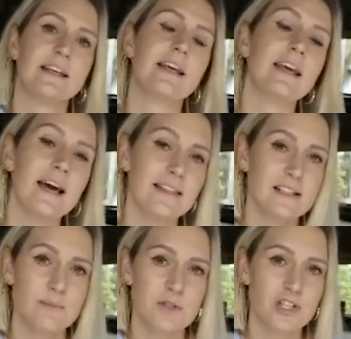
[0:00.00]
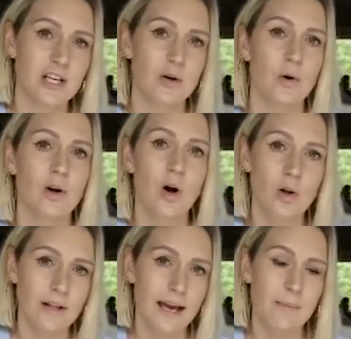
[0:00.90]
he had this machine called a
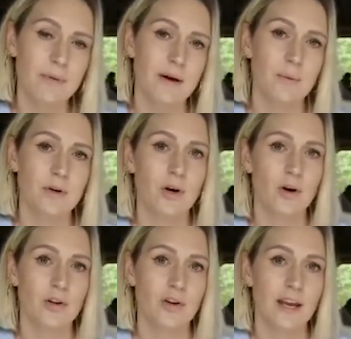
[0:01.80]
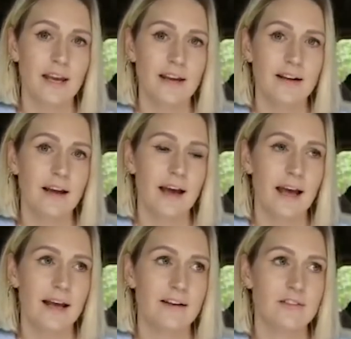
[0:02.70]
cold cap that would go on your hair
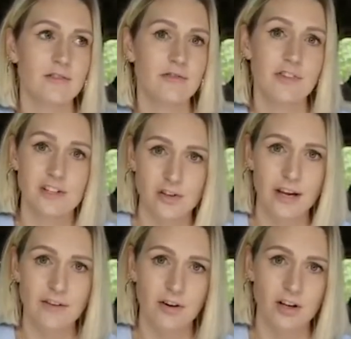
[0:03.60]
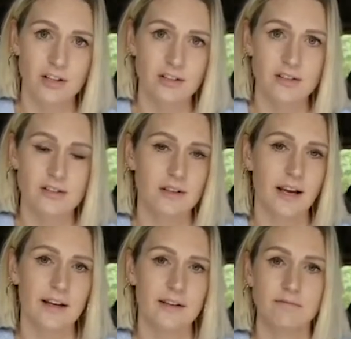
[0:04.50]
and freeze your hair follicles.
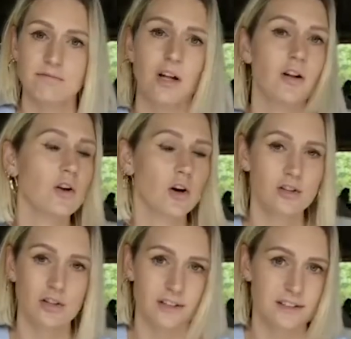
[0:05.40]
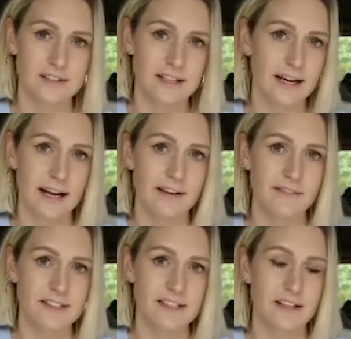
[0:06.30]
No doctor that I had
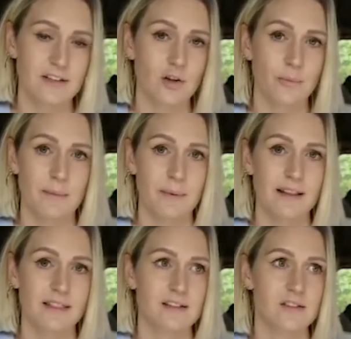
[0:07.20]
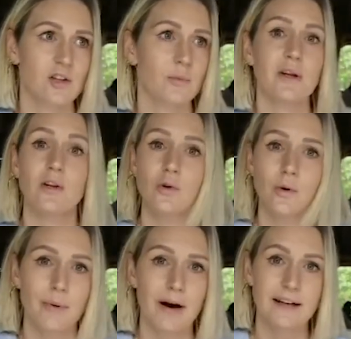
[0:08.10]
ever seen told me about this. Nobody knew
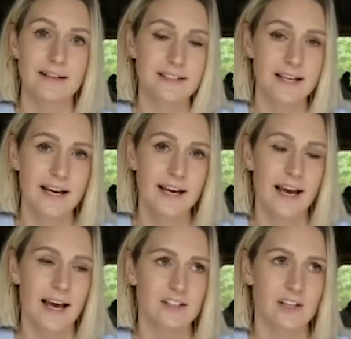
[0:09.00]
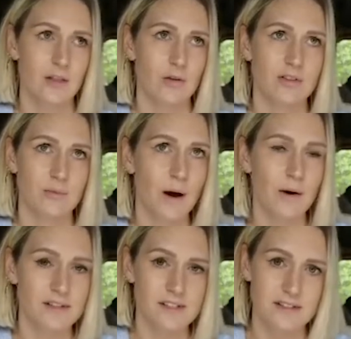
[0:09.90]
about it. So I thought,
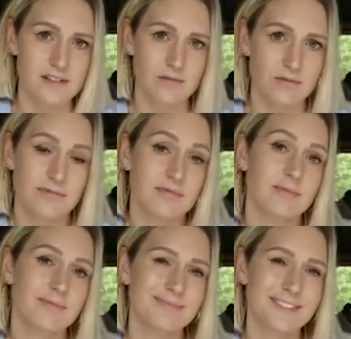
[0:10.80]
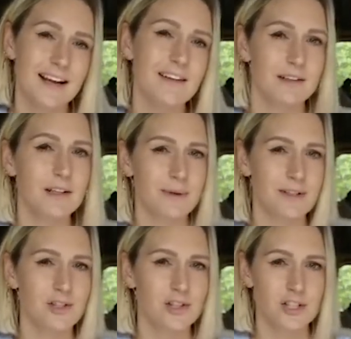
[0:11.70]
wow, this is kind of a little
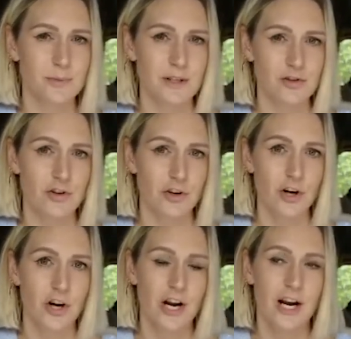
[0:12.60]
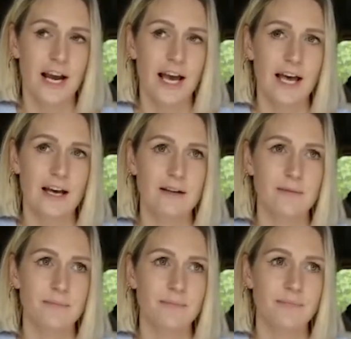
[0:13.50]
bit too good to be true.
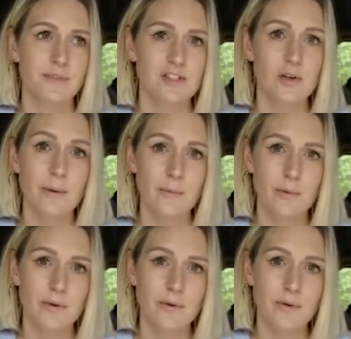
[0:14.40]
So I